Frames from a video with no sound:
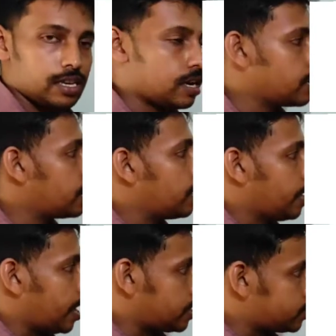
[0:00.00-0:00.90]
are
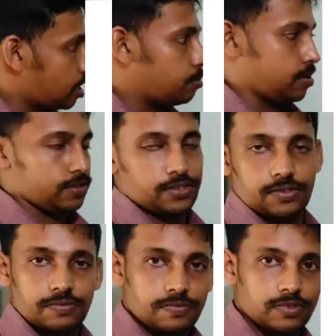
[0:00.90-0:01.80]

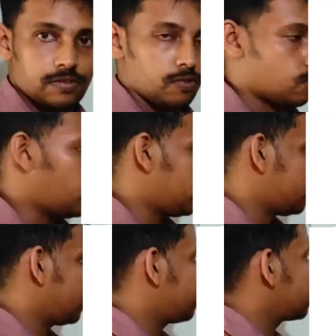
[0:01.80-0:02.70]
examples for
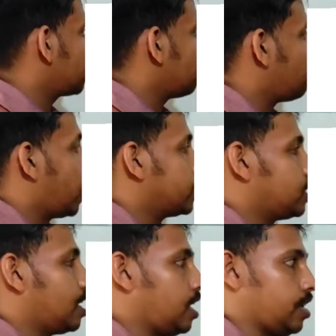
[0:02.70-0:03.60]
what?
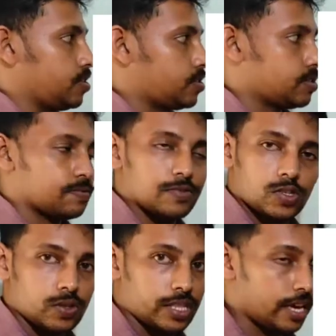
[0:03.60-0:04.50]
Flagellates.
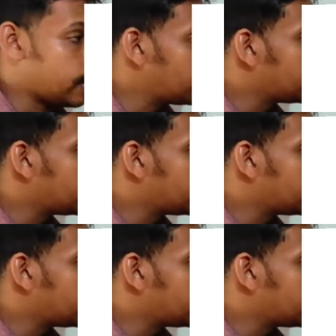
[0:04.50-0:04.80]
So their